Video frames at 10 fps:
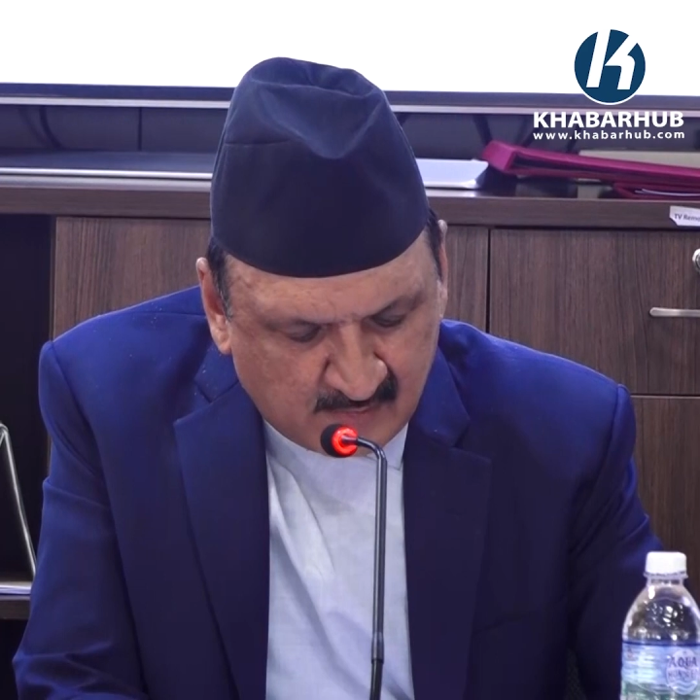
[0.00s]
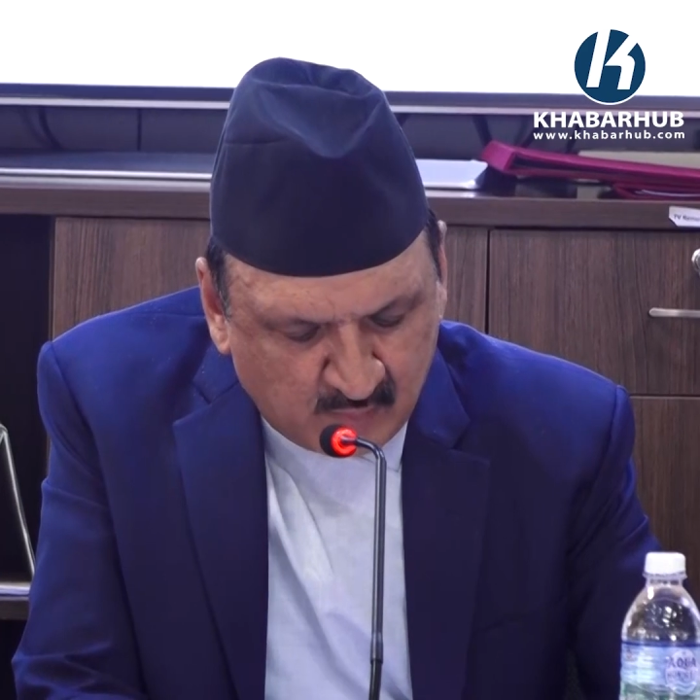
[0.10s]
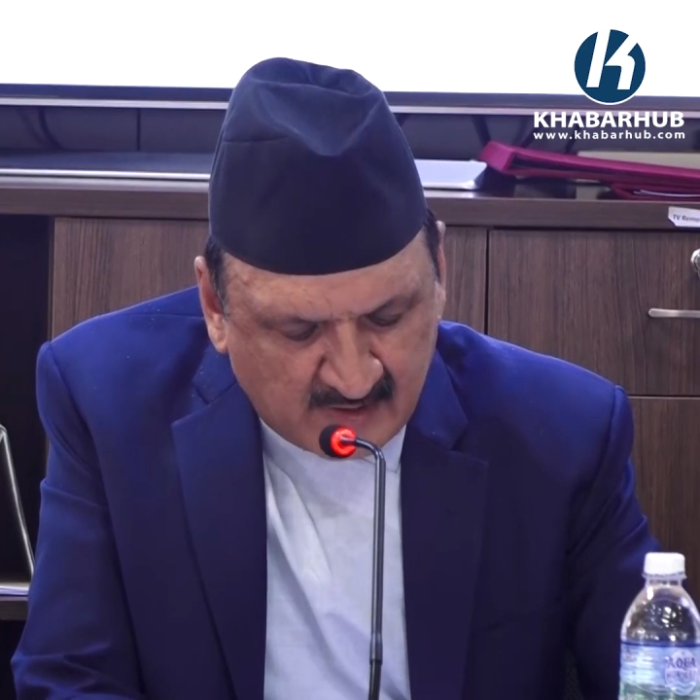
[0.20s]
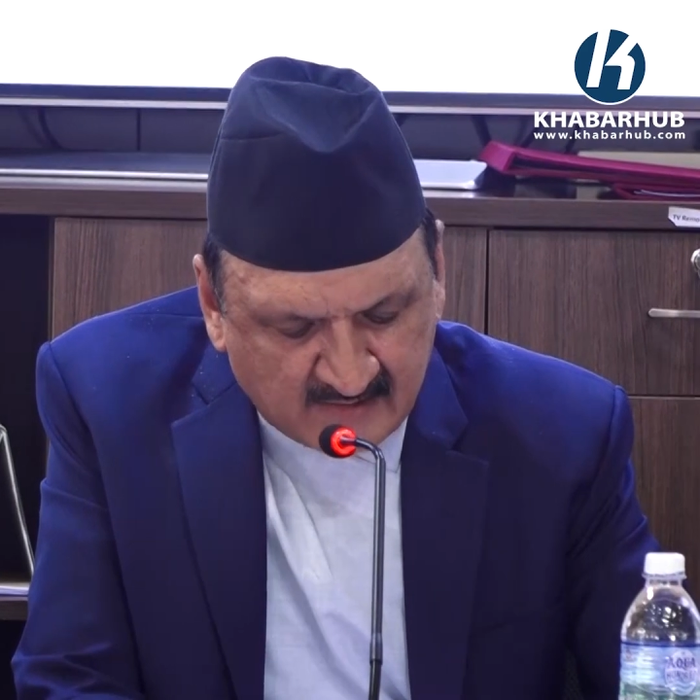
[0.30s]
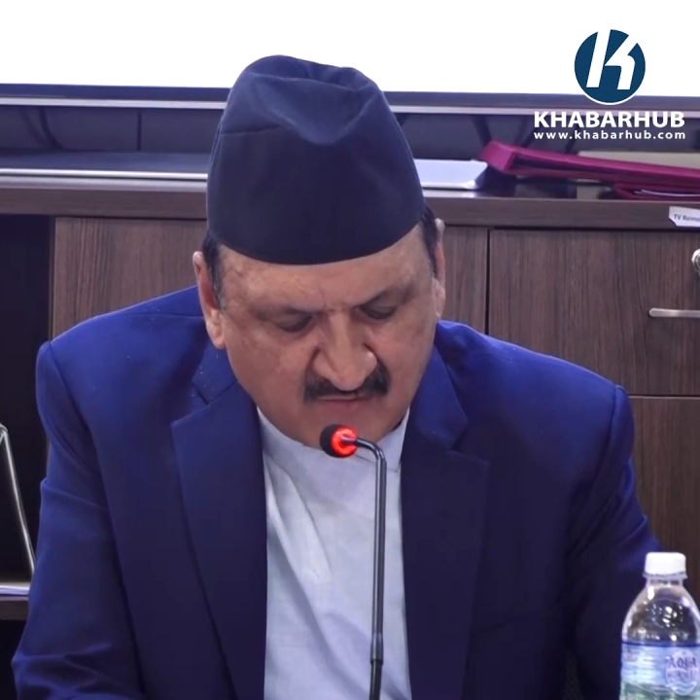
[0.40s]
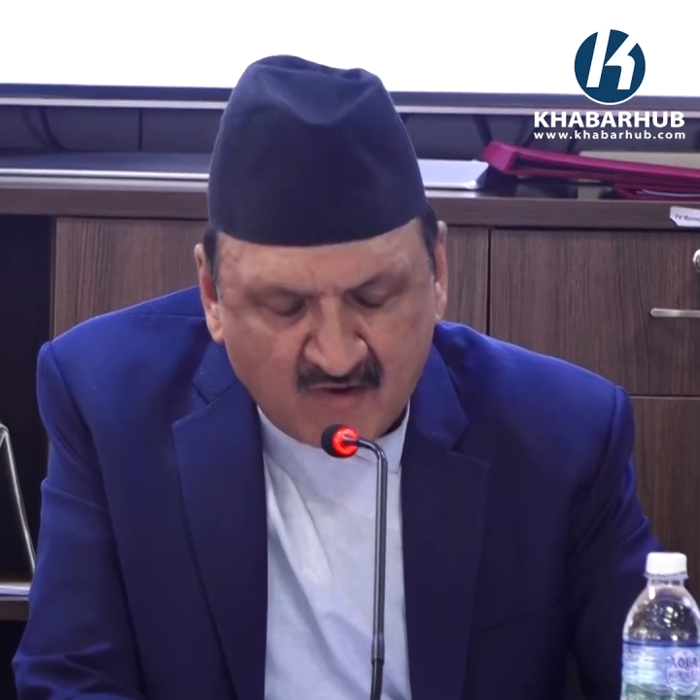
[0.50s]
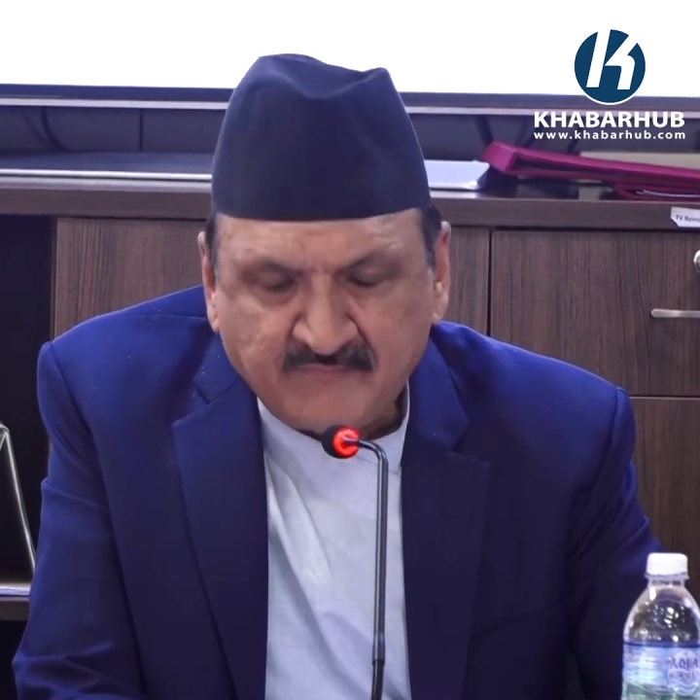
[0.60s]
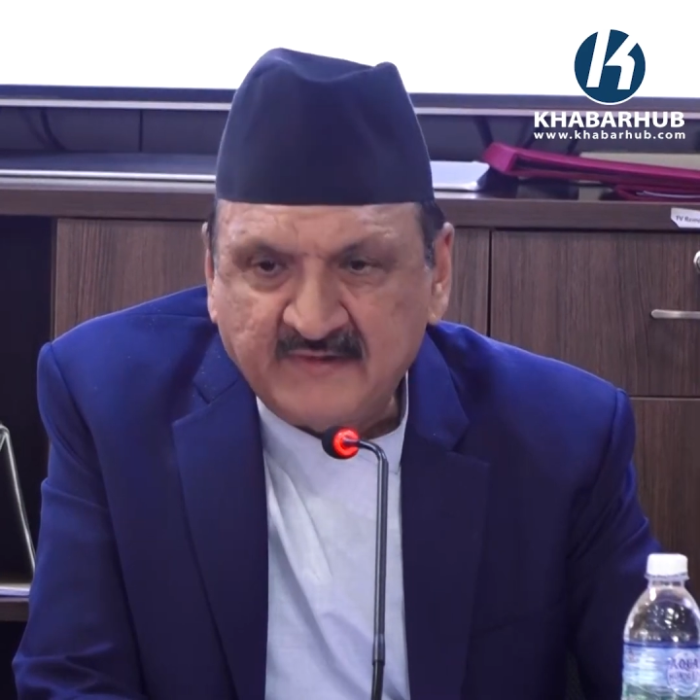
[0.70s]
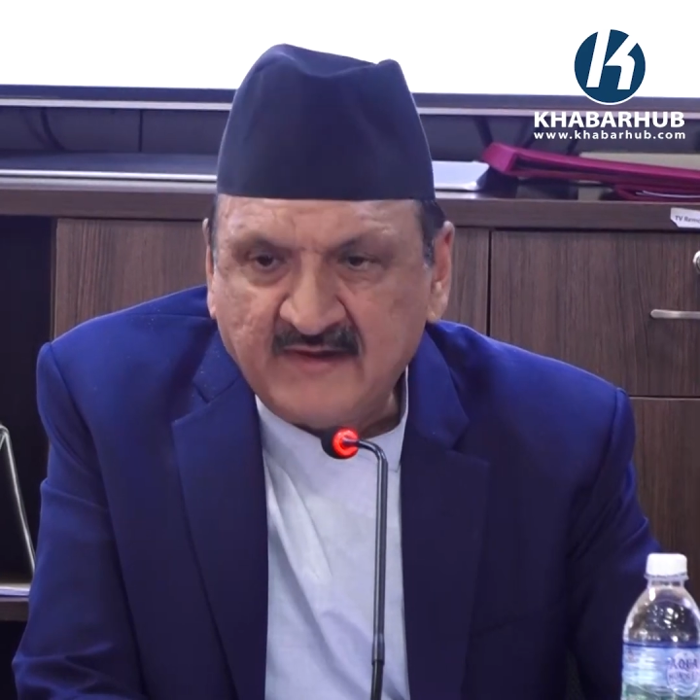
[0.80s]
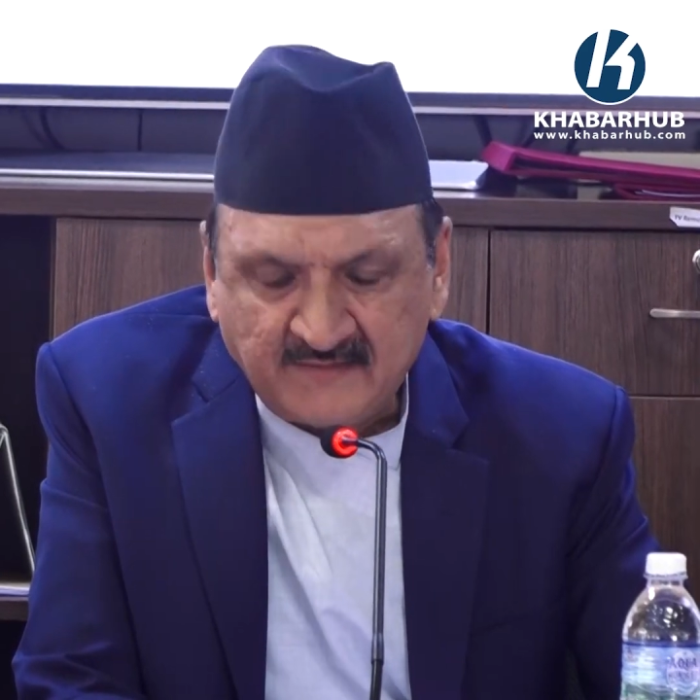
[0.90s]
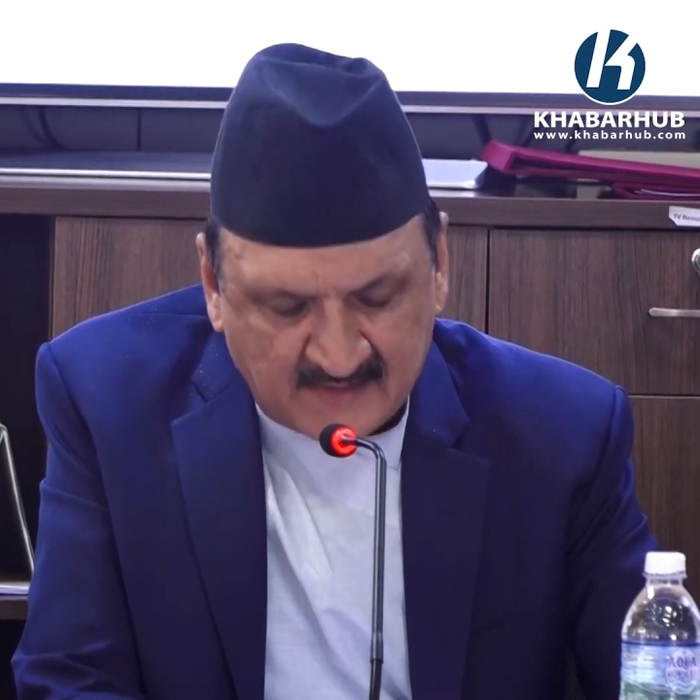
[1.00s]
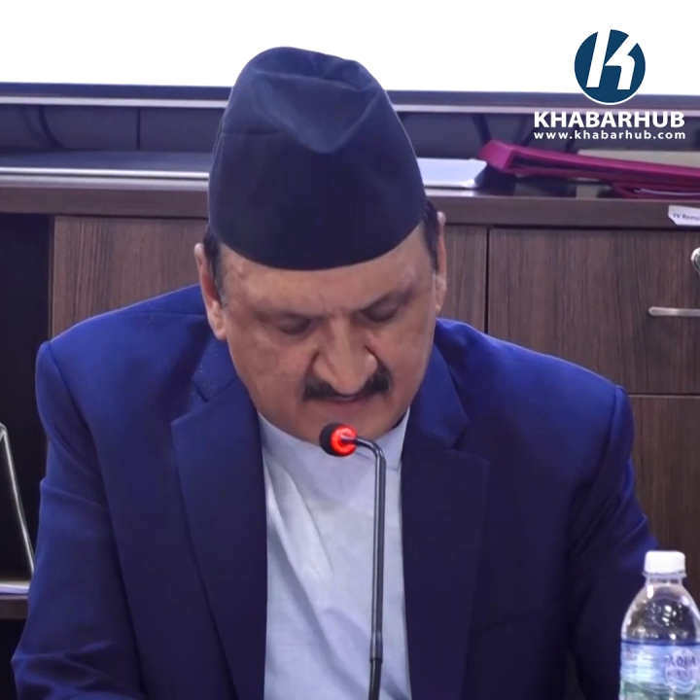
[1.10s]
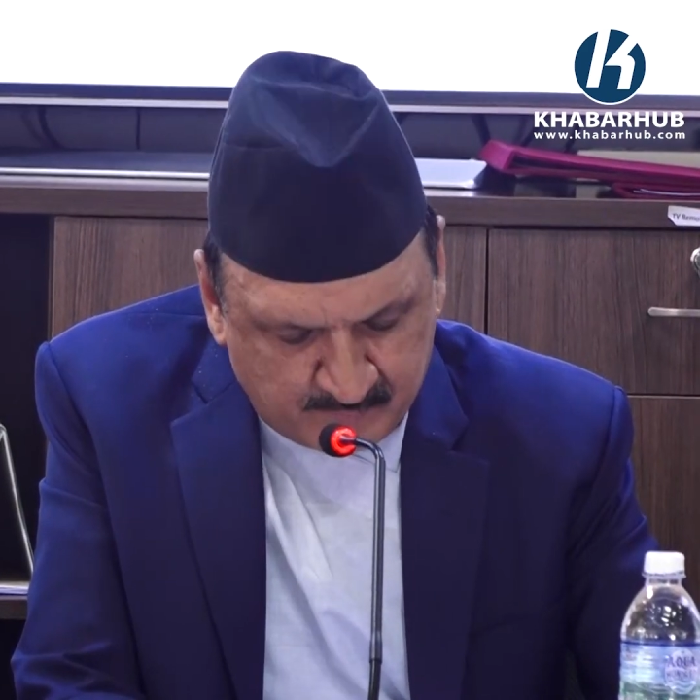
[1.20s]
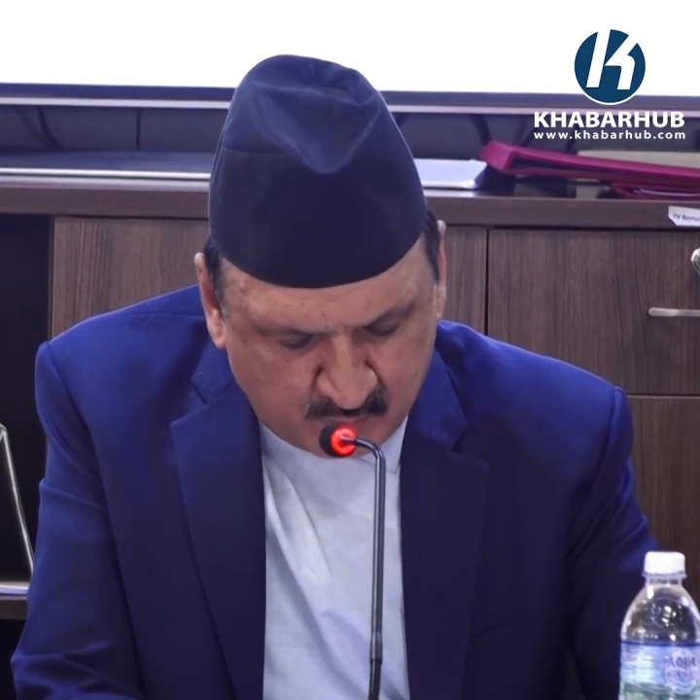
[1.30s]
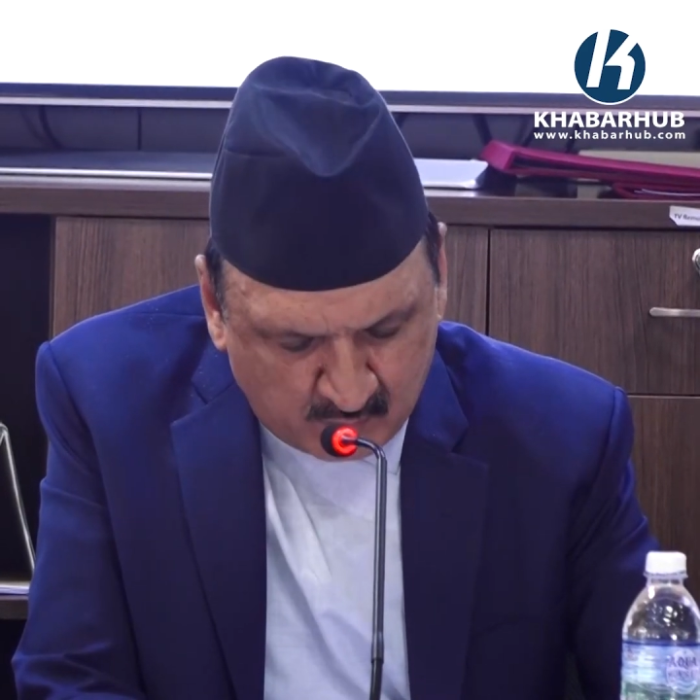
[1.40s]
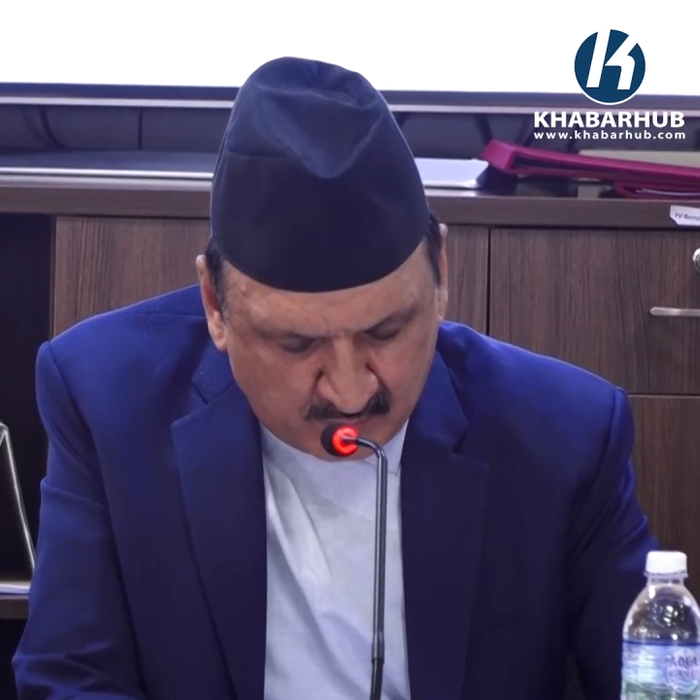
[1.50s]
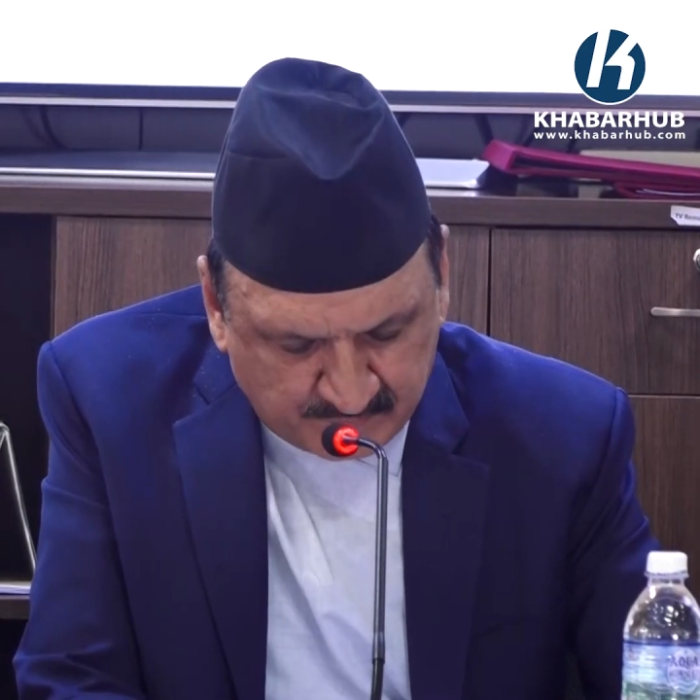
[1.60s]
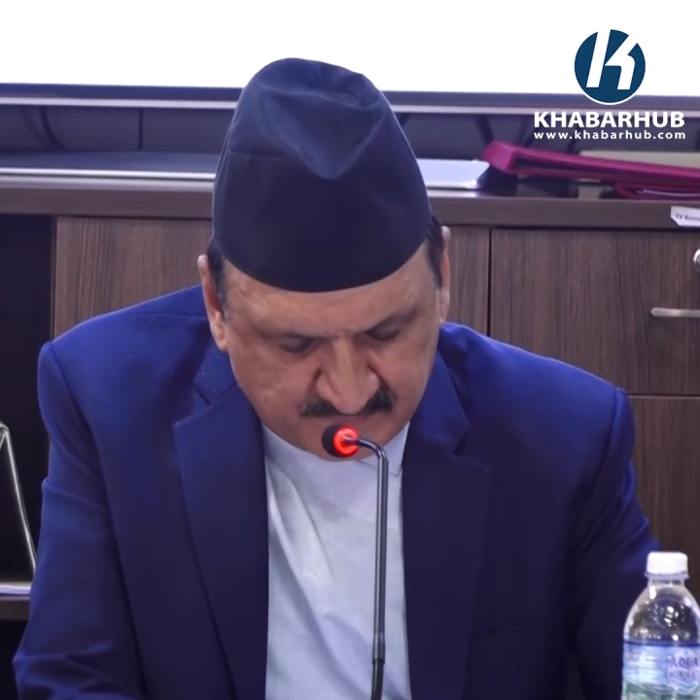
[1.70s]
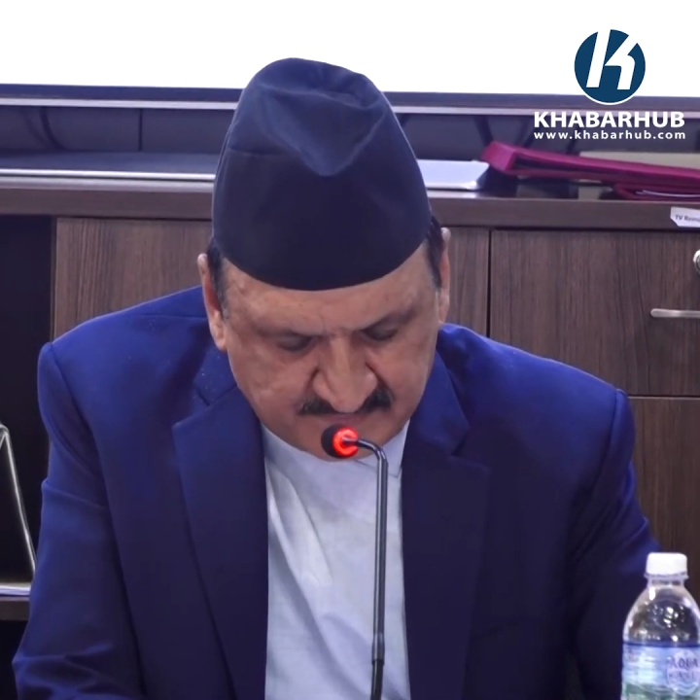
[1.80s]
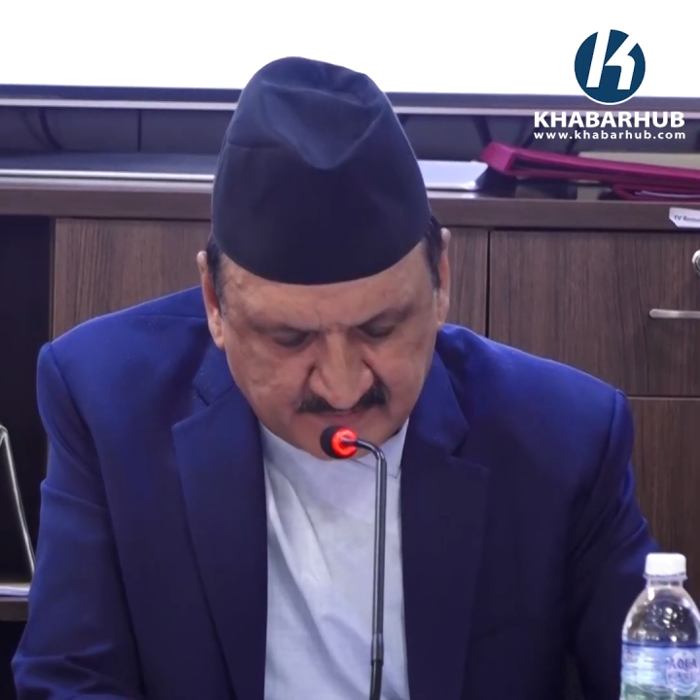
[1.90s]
we are confident that both